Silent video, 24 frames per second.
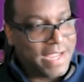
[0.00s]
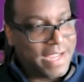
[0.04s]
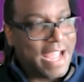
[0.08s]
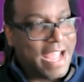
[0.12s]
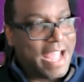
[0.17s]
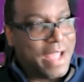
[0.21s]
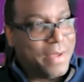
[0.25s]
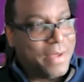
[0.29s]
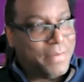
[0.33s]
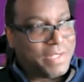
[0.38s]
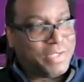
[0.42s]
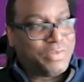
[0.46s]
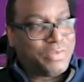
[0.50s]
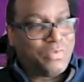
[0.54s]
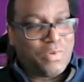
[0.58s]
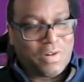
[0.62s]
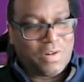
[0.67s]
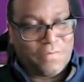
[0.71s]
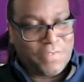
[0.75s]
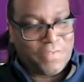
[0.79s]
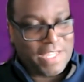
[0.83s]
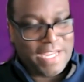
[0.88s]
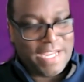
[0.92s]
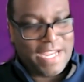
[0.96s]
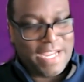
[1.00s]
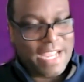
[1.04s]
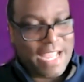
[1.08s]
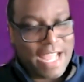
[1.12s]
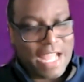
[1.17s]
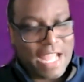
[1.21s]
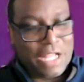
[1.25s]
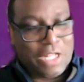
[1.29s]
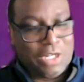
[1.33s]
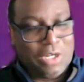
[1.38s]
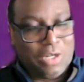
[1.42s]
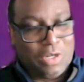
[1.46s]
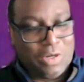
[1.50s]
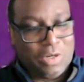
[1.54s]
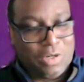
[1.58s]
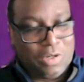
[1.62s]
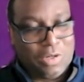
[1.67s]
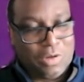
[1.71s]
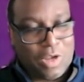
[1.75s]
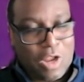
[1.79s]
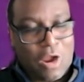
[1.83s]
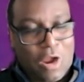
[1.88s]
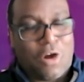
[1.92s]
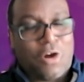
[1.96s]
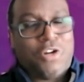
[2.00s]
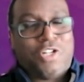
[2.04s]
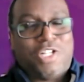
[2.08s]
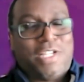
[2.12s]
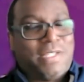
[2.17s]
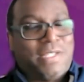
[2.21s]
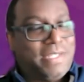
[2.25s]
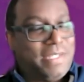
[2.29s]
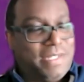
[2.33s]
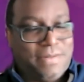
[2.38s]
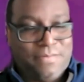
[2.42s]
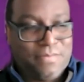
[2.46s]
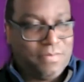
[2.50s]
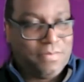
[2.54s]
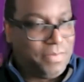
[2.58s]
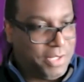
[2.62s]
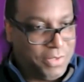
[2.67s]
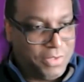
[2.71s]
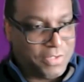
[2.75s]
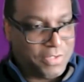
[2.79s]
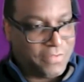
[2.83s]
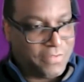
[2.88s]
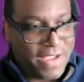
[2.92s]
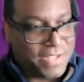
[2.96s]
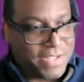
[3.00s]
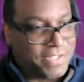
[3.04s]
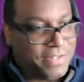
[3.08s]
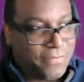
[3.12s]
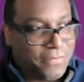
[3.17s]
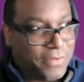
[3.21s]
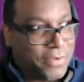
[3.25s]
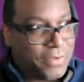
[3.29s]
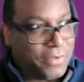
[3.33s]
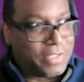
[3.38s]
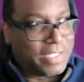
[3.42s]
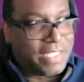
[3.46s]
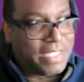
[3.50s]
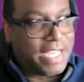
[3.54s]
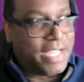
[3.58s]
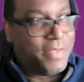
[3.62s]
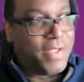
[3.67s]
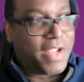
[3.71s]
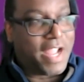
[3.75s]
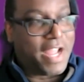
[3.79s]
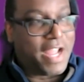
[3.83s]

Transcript: It's one of the largest blues festivals in